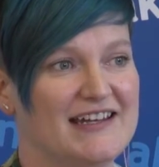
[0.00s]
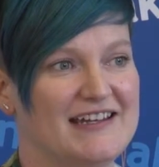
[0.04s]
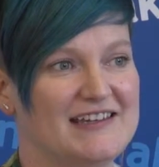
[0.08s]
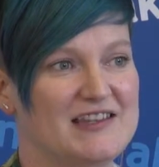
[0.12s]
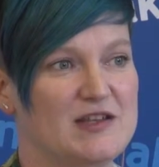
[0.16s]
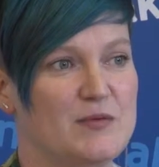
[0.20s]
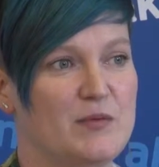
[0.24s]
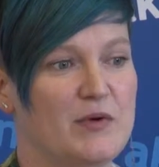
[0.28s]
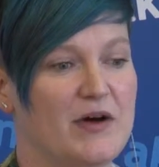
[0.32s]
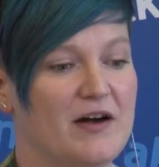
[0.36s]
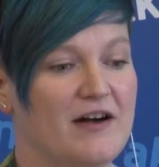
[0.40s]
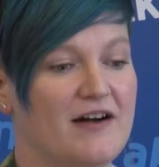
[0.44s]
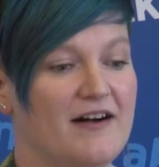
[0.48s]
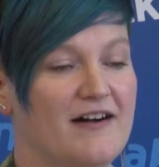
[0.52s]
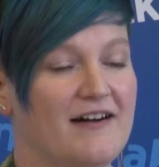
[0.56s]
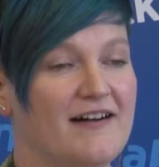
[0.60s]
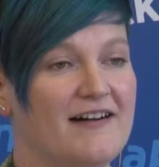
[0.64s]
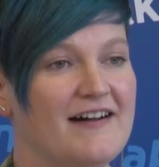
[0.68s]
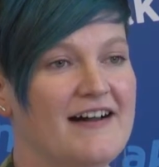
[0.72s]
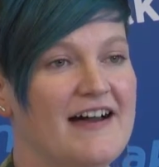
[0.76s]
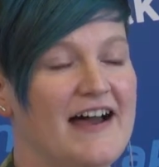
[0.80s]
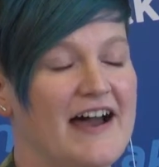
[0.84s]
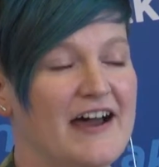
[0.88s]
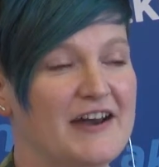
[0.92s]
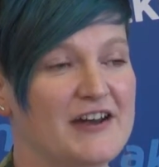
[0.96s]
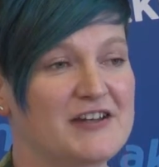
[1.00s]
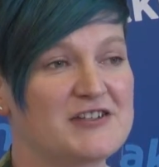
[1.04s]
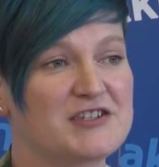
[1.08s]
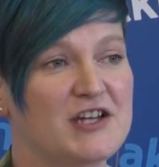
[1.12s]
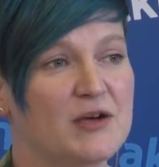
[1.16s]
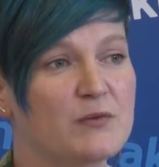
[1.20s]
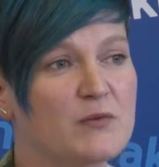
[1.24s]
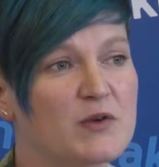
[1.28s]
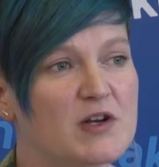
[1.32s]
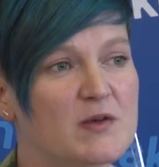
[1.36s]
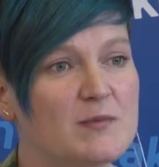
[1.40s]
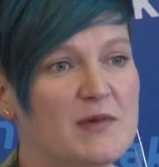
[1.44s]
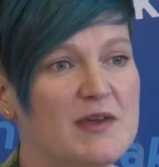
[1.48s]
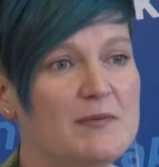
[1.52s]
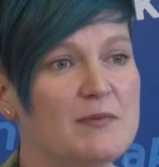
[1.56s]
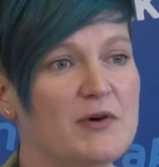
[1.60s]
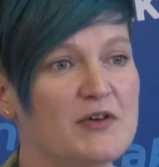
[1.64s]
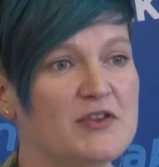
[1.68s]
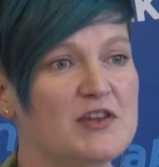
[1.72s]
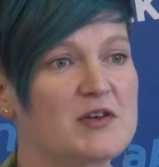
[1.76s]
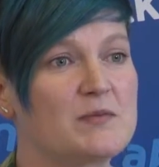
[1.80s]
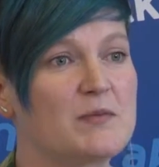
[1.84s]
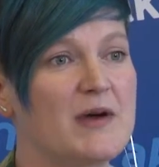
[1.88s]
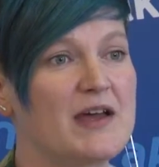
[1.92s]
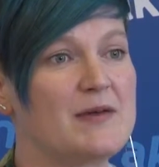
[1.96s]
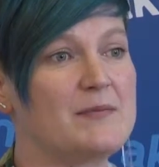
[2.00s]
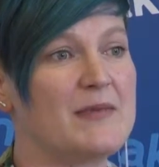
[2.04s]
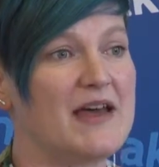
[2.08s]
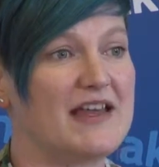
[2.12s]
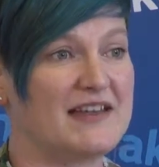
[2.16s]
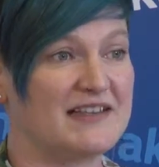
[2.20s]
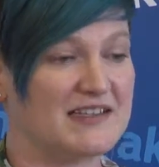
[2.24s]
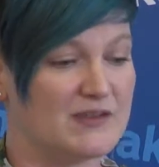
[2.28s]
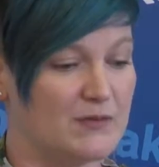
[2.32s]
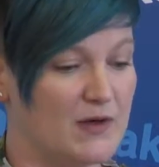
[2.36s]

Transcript: in the bar and I don't want to be bothered by men,